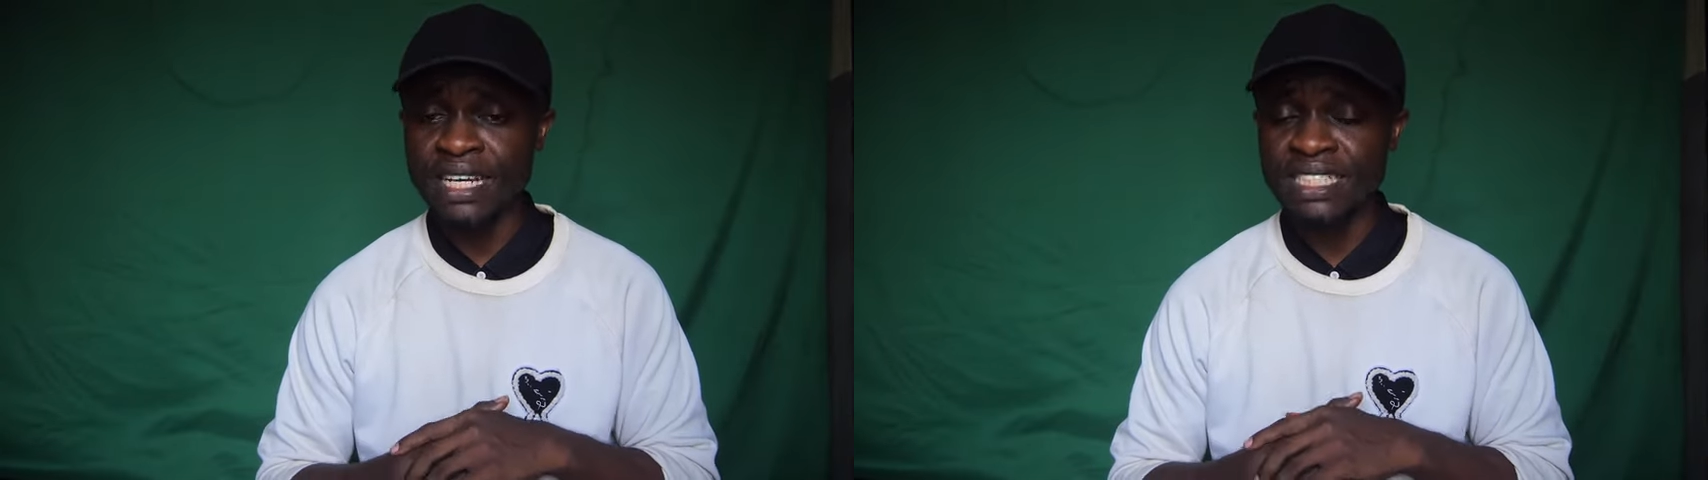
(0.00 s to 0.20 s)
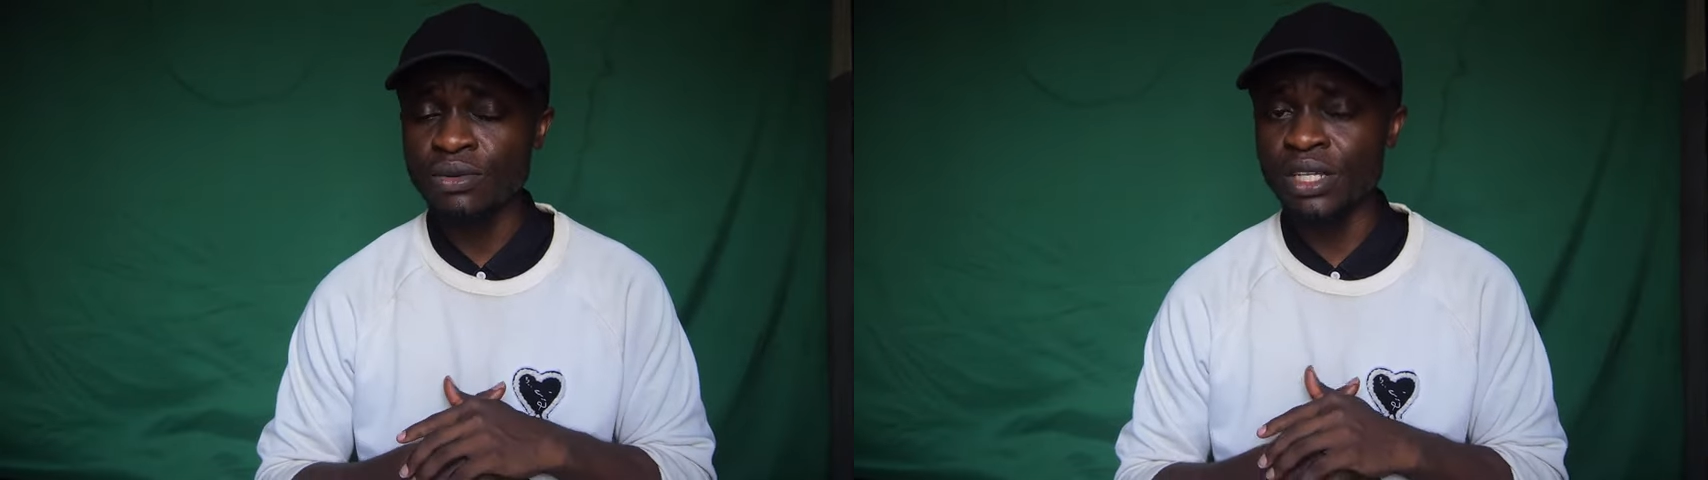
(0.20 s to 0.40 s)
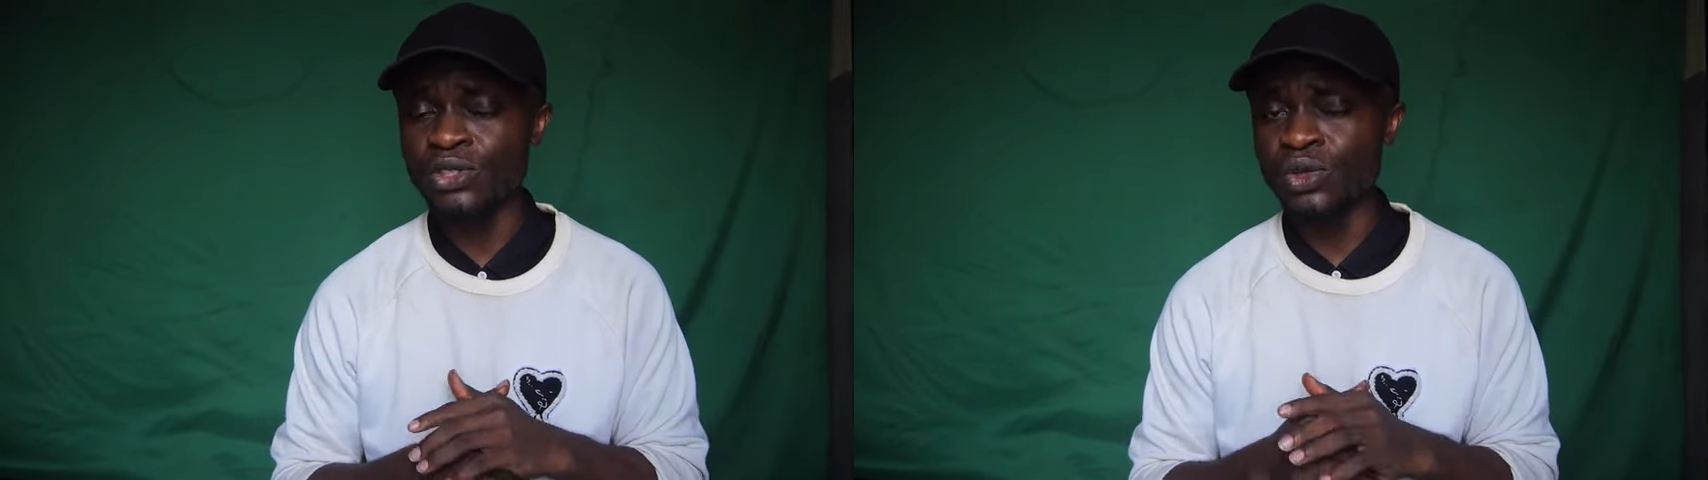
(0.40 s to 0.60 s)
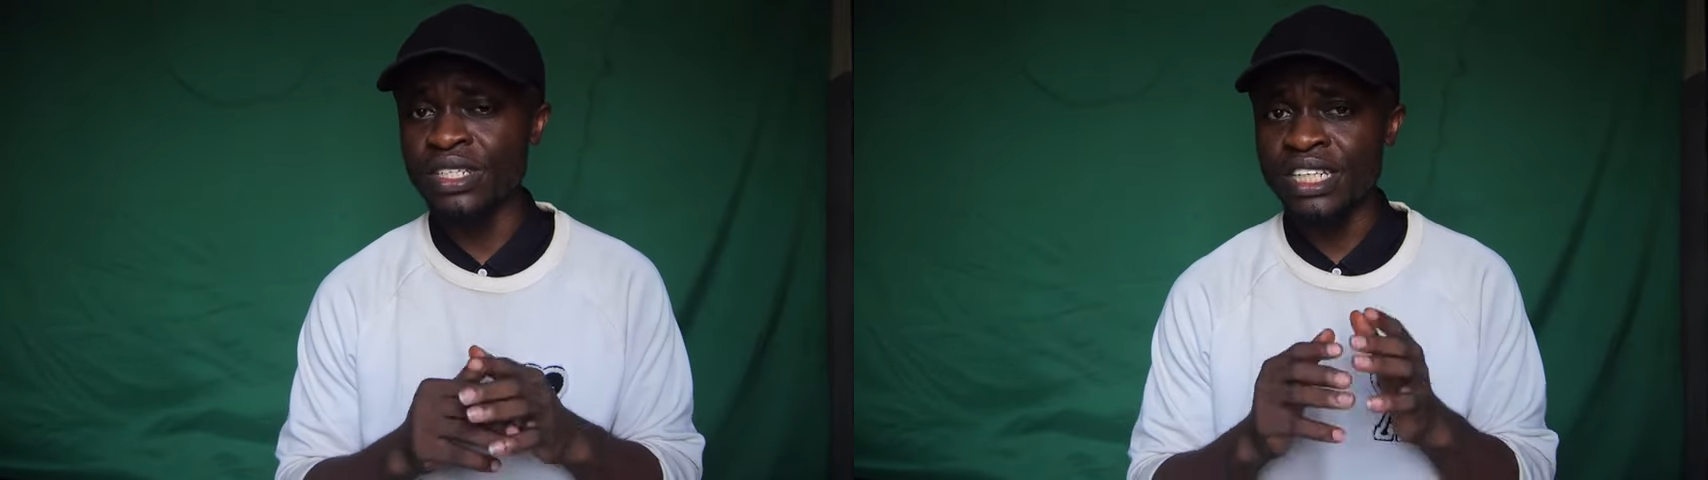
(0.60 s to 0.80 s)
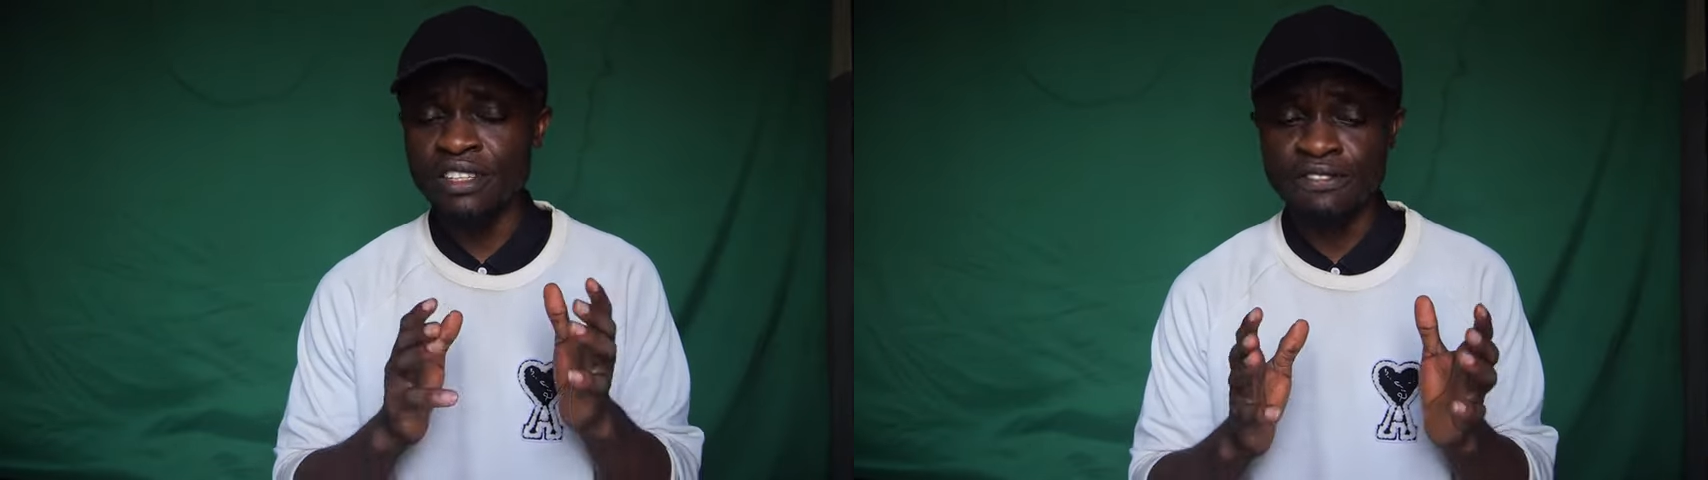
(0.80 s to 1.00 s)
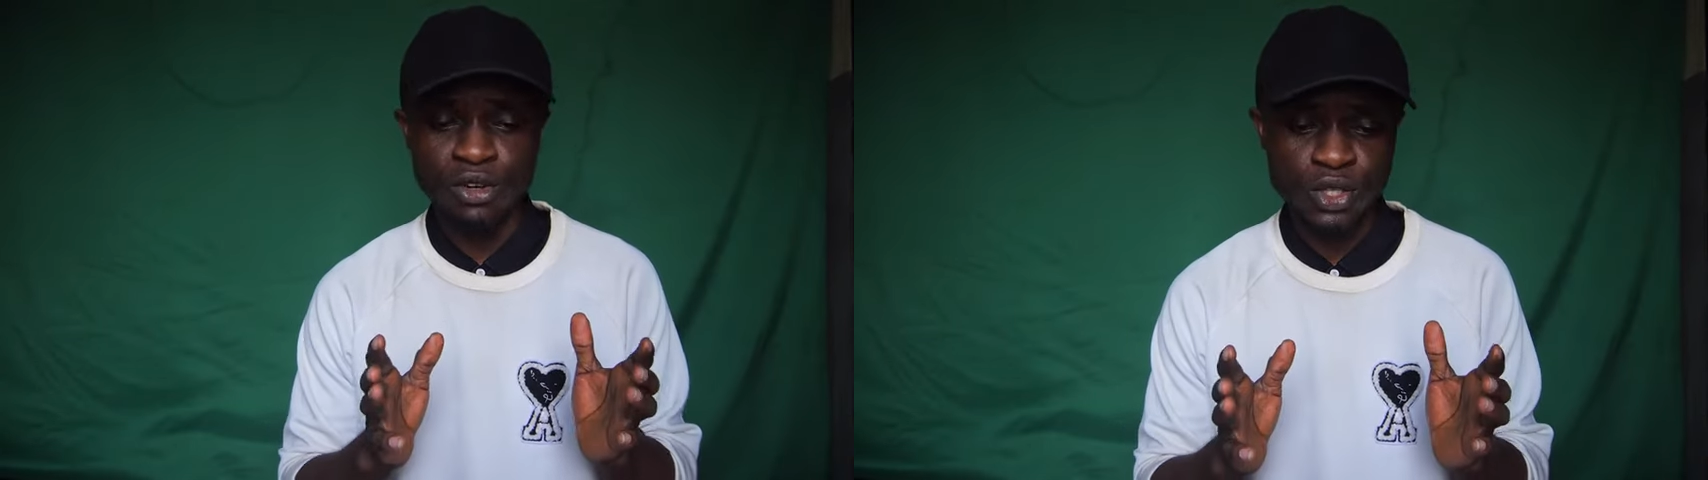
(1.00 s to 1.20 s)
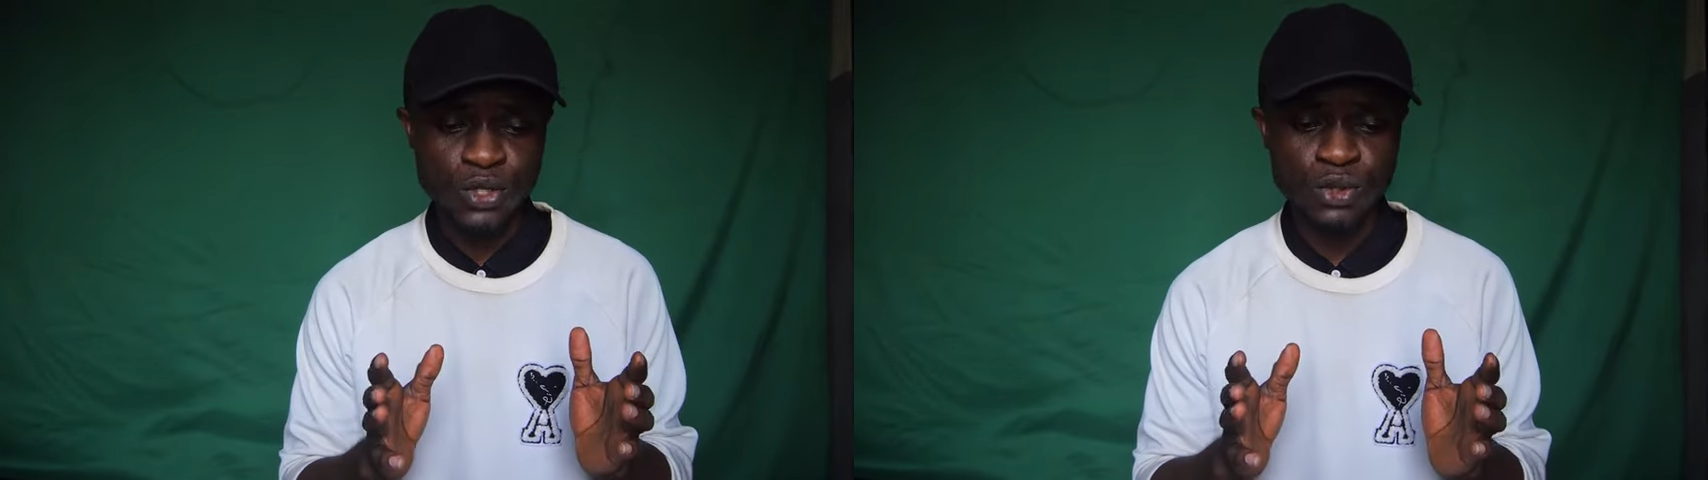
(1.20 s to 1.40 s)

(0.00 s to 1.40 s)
is actually no need for us